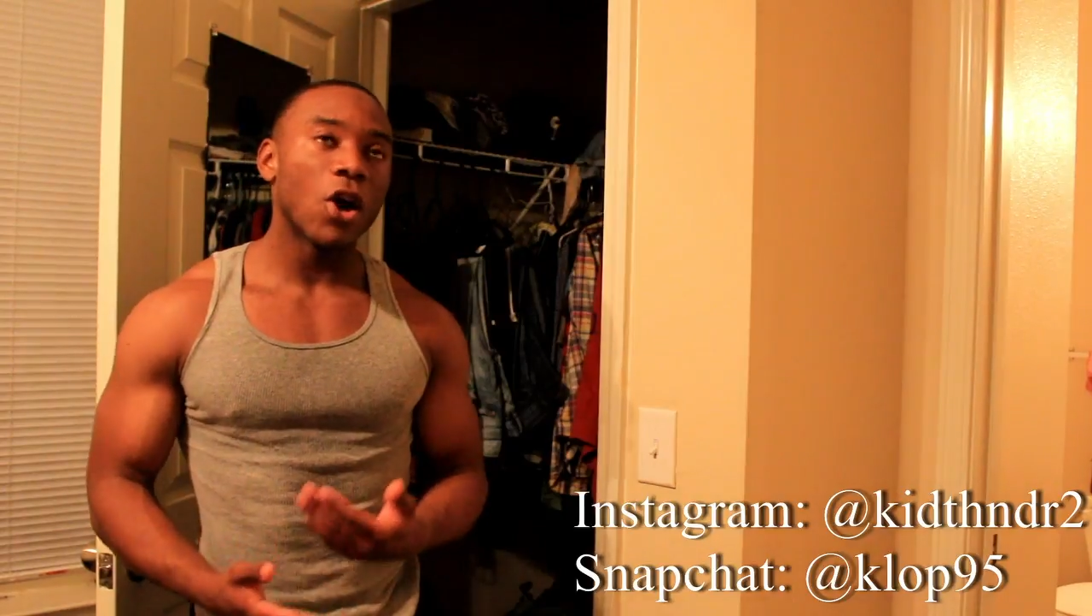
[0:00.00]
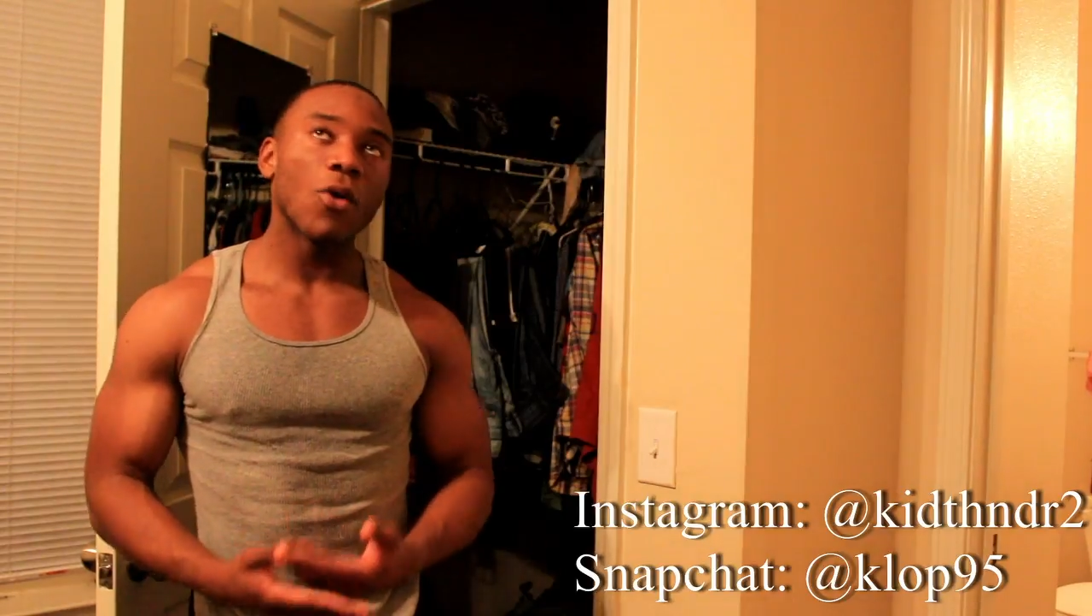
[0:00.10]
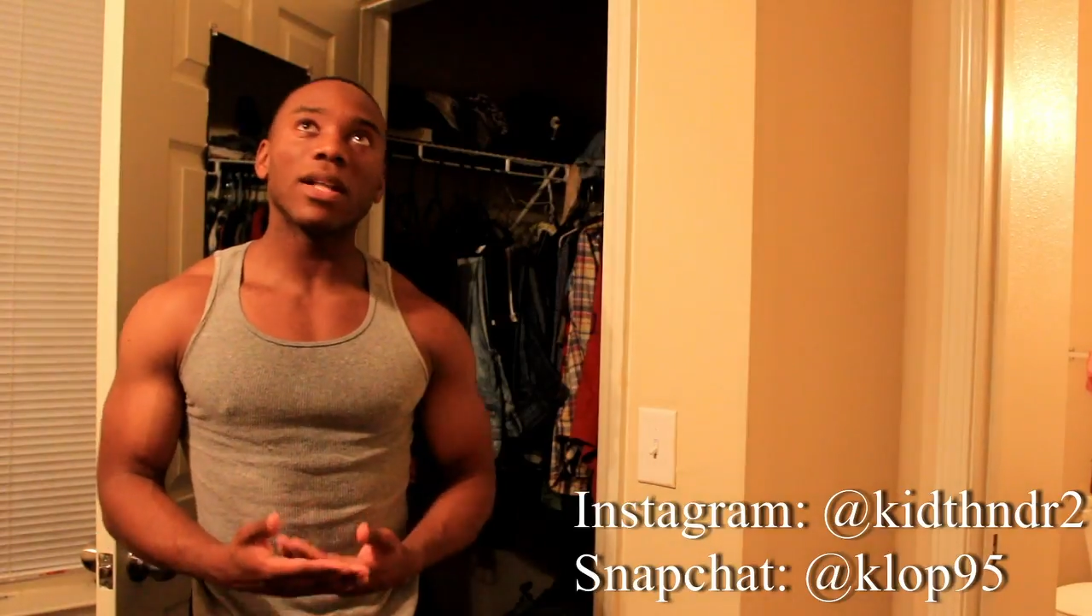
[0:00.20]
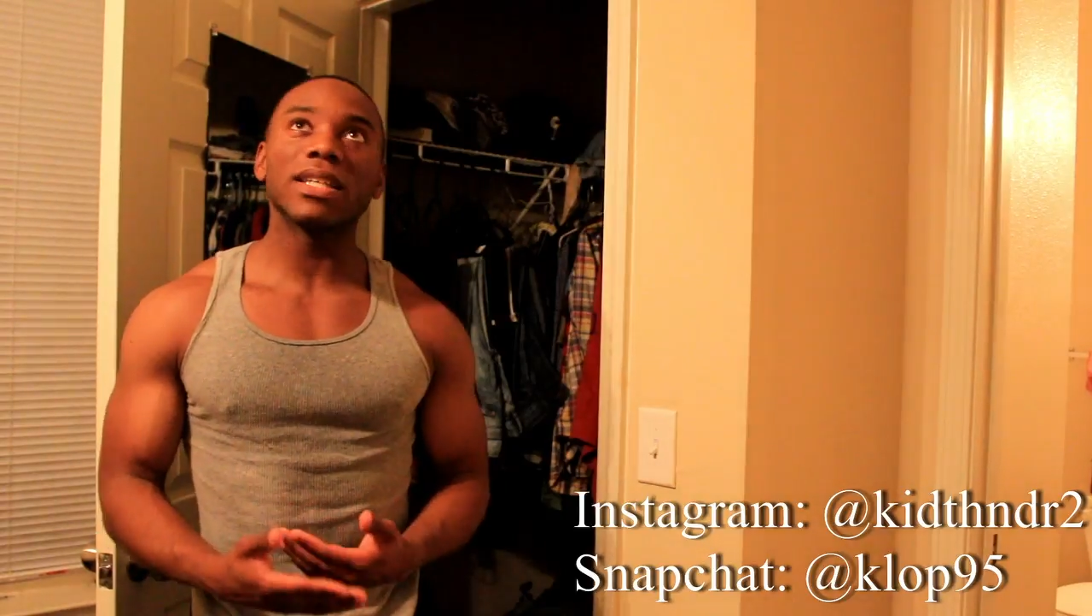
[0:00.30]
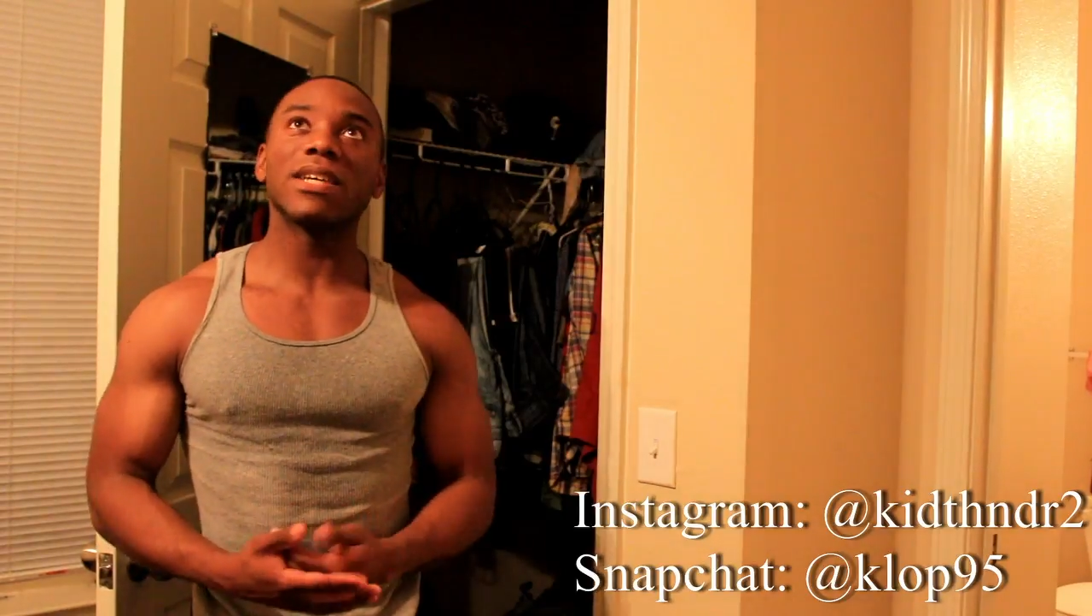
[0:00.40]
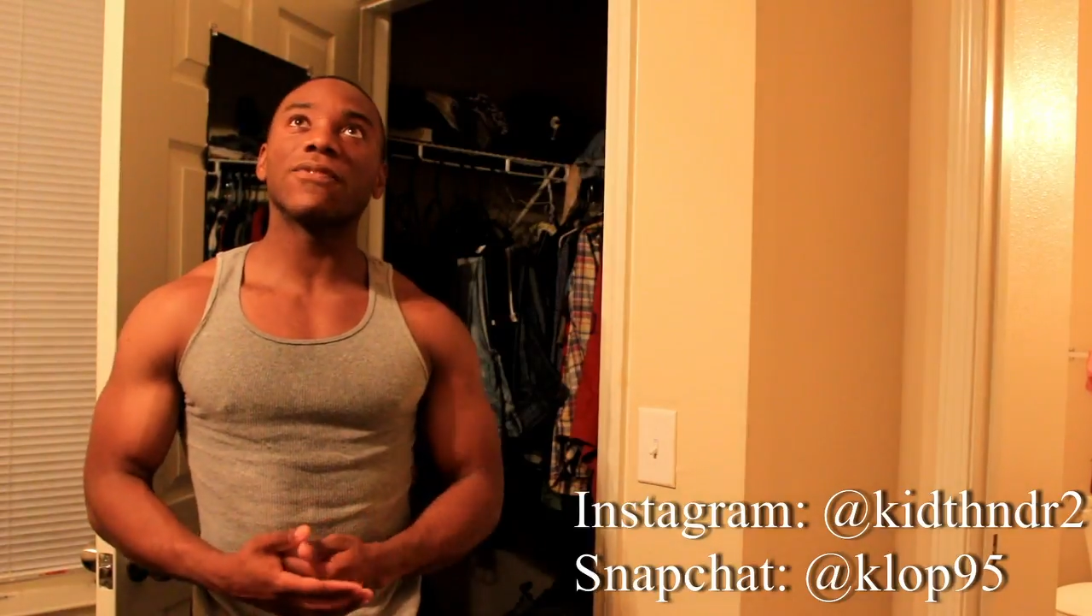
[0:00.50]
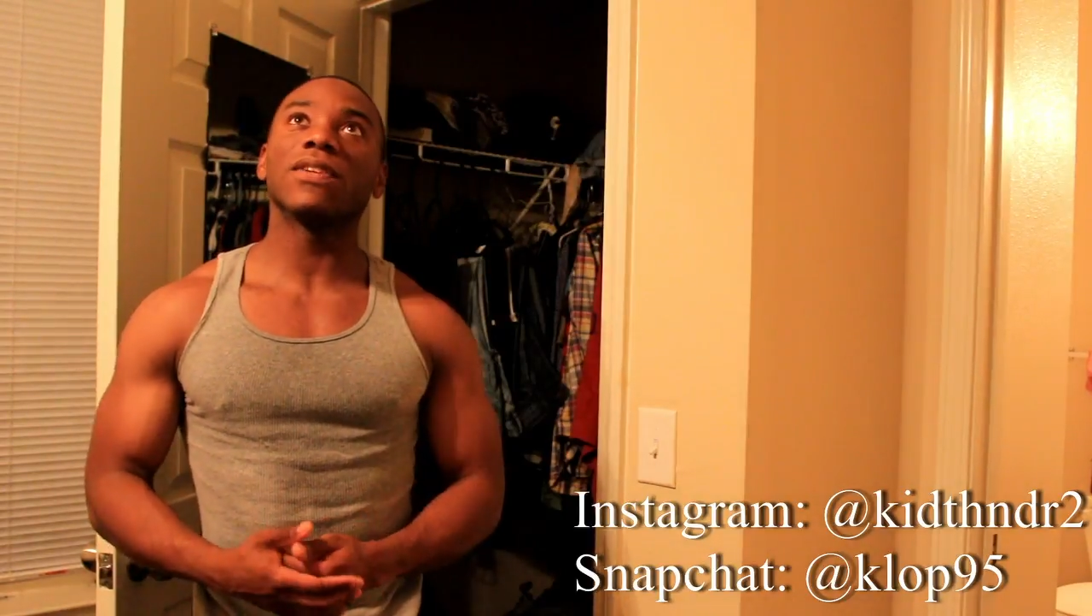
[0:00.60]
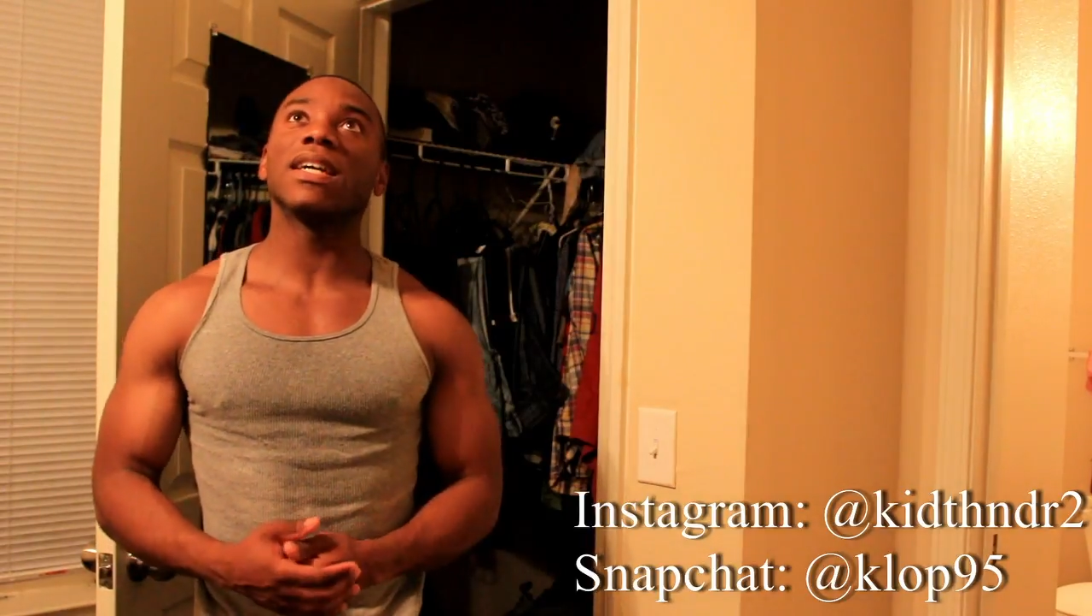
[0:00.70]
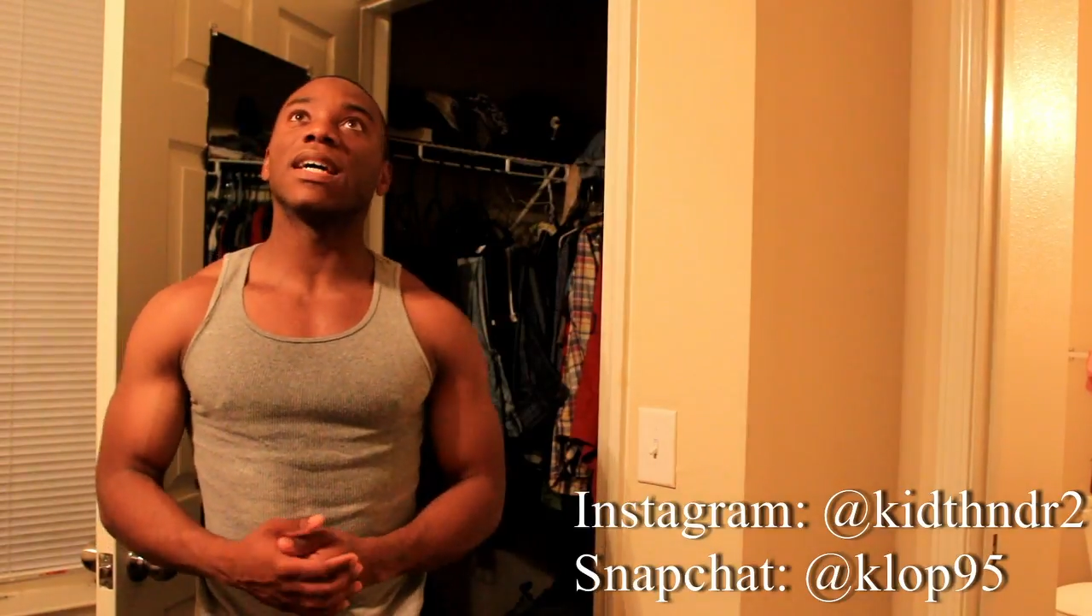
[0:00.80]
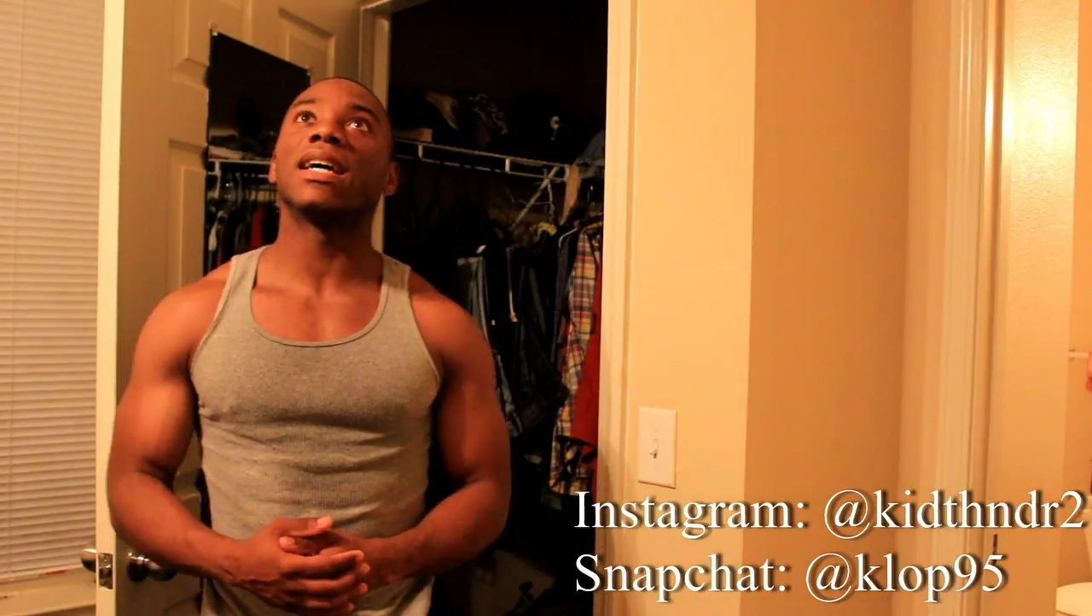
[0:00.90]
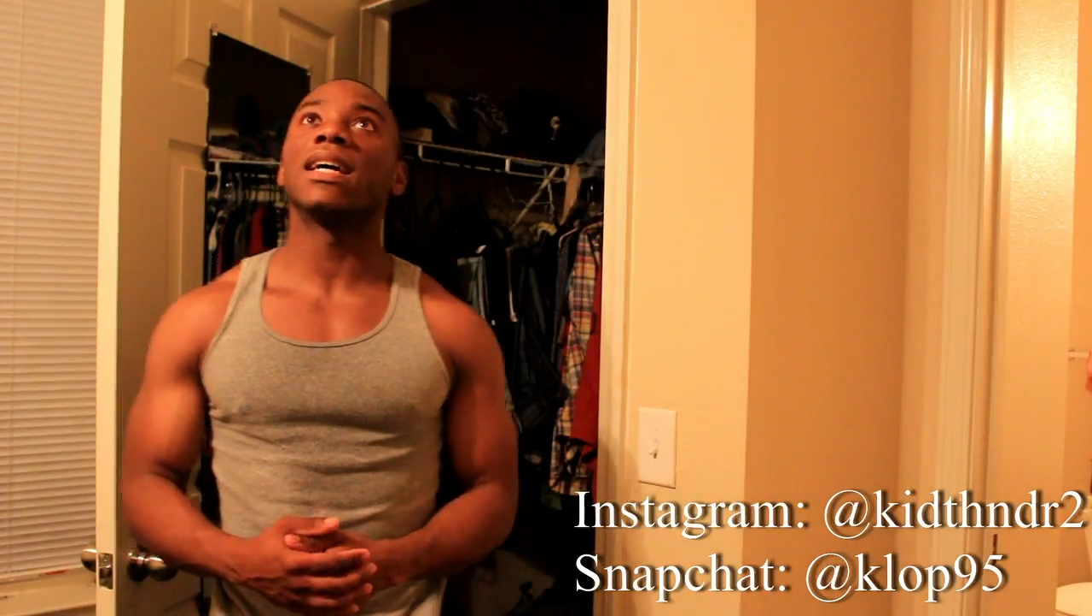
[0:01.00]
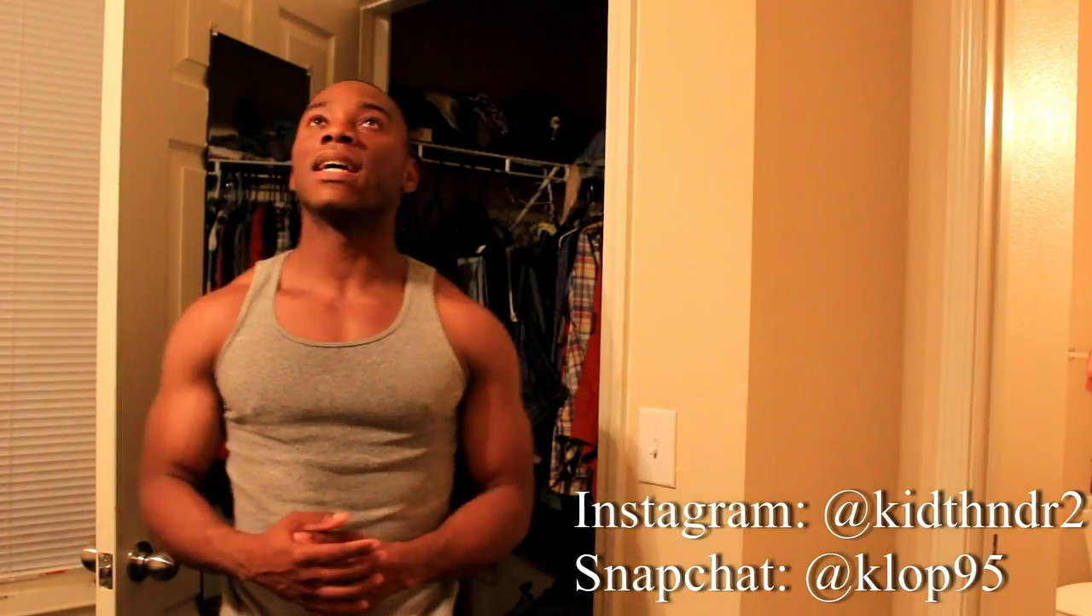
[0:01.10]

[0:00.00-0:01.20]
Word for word: relatively,